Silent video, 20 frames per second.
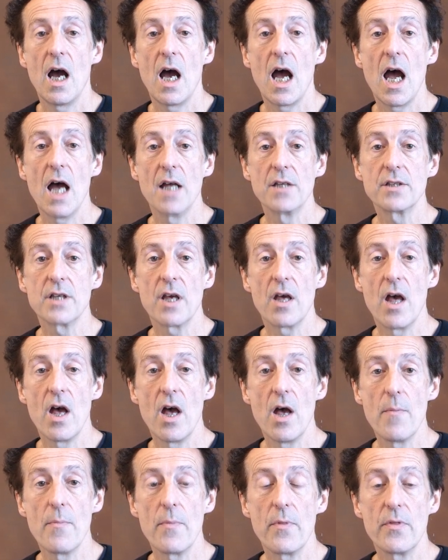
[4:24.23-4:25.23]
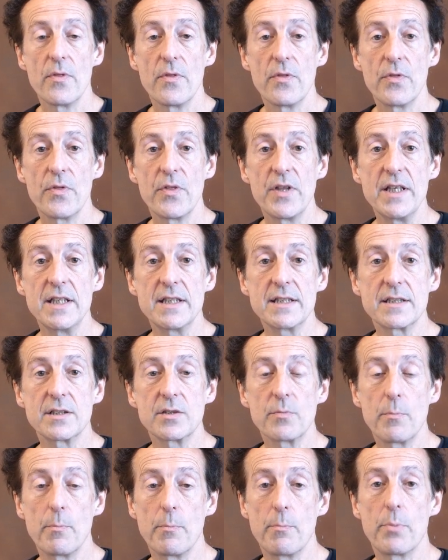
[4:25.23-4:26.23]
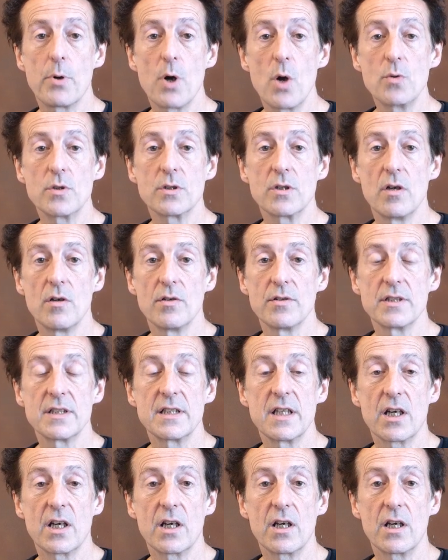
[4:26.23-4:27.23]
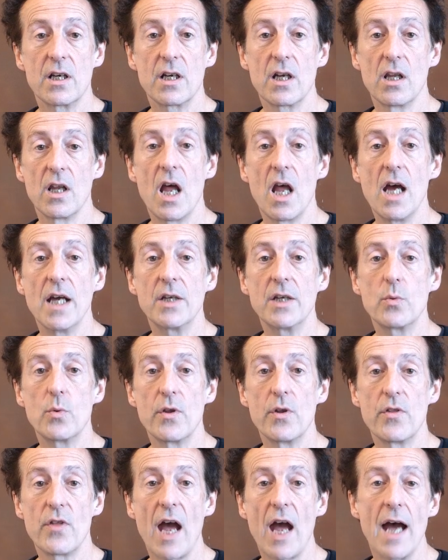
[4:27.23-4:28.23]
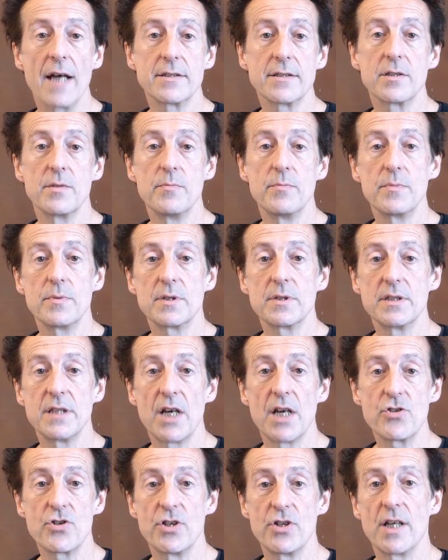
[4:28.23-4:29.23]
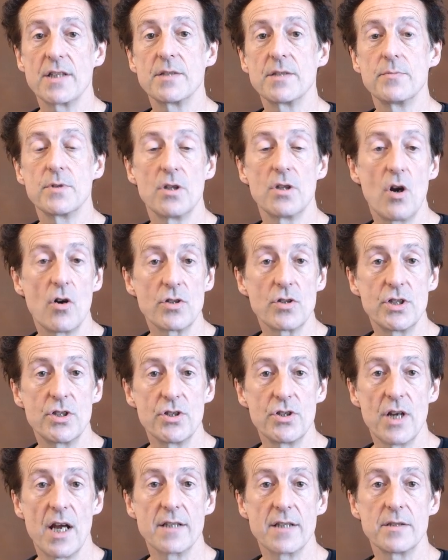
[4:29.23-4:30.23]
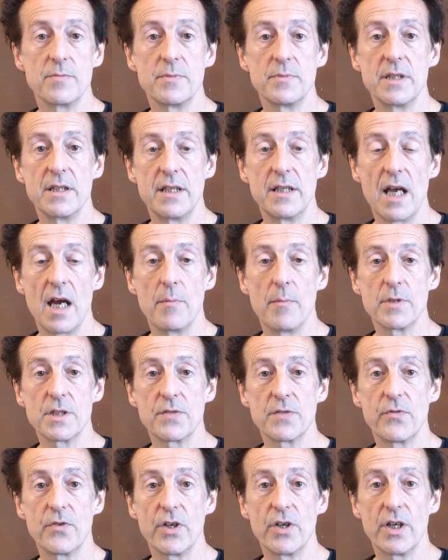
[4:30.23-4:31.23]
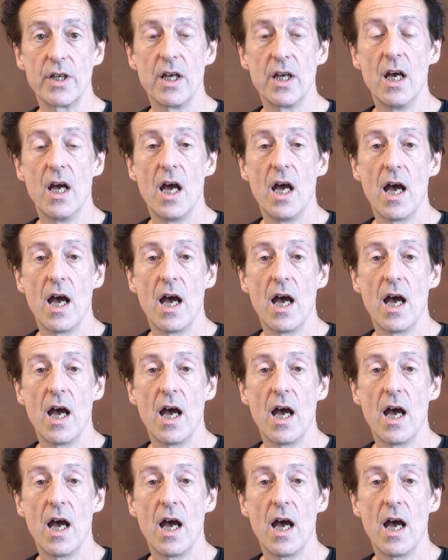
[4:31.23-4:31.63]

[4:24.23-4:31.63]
And these protons collide with atoms, nitrogen atoms and oxygen atoms in the atmosphere,